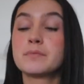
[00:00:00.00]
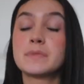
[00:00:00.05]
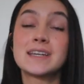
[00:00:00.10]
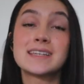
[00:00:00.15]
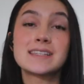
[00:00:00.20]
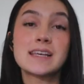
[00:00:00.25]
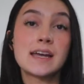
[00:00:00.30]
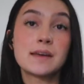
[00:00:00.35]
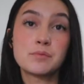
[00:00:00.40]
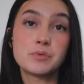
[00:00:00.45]

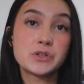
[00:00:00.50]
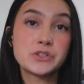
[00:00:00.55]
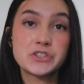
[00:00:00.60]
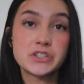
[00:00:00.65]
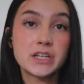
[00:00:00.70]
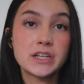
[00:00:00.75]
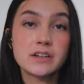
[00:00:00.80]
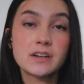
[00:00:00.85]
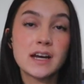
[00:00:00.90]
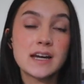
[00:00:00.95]
because I
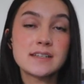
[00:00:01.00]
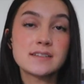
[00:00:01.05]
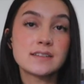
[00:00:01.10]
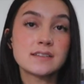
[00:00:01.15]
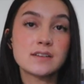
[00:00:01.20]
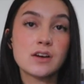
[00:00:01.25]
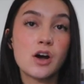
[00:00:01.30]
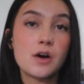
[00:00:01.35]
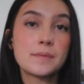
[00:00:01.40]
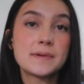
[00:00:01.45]
appreciate your
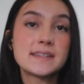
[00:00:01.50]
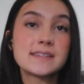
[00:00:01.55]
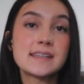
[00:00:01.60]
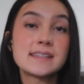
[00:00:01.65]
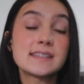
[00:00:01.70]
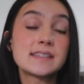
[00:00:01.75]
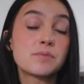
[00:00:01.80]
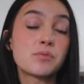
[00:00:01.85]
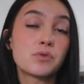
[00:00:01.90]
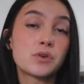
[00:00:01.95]
guys' comments
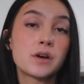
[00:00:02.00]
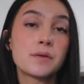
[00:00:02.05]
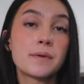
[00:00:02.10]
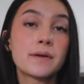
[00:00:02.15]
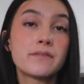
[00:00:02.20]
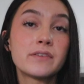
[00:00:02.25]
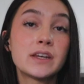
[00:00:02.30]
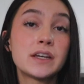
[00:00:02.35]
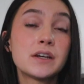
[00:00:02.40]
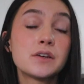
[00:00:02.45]
and support on
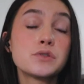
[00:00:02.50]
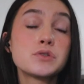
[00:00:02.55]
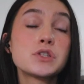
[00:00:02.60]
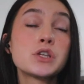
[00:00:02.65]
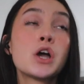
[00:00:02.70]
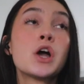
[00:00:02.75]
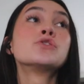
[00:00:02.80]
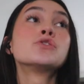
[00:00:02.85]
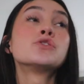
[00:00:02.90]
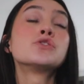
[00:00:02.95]
my videos
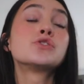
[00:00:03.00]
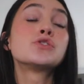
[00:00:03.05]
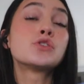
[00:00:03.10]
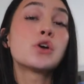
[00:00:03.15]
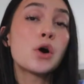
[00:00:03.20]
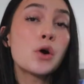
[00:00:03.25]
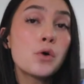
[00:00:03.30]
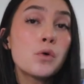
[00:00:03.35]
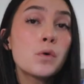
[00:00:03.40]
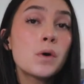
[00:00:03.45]

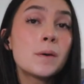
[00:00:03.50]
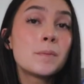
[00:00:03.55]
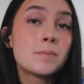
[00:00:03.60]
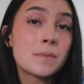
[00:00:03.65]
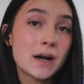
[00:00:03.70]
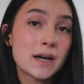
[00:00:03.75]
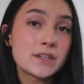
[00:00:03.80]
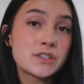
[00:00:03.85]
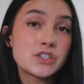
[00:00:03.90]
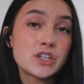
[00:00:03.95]
so
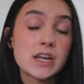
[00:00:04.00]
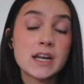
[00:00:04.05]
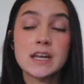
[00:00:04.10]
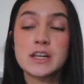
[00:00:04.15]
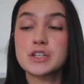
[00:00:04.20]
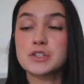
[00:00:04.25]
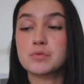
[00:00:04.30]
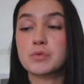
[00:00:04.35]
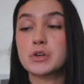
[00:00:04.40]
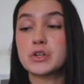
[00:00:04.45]
much and I
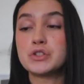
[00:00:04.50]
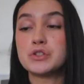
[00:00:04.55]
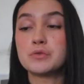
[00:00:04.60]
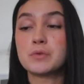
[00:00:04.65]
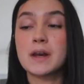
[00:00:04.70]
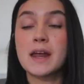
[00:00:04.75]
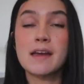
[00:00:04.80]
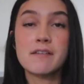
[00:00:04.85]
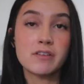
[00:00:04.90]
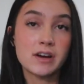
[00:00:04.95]
just wanna do
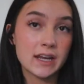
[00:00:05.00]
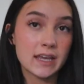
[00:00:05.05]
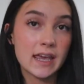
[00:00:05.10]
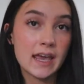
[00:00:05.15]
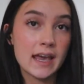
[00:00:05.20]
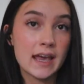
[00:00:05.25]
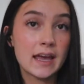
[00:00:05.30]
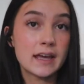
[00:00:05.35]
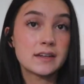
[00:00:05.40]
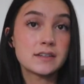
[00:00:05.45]
whatever I
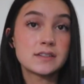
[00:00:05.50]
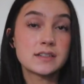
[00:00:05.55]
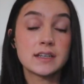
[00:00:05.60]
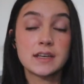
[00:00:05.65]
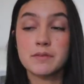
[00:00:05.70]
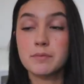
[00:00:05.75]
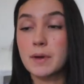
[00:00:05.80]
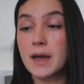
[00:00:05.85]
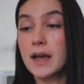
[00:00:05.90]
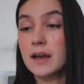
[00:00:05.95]
can to
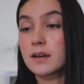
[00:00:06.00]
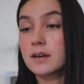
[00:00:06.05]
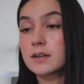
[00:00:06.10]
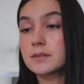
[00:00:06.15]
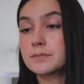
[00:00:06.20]
get back.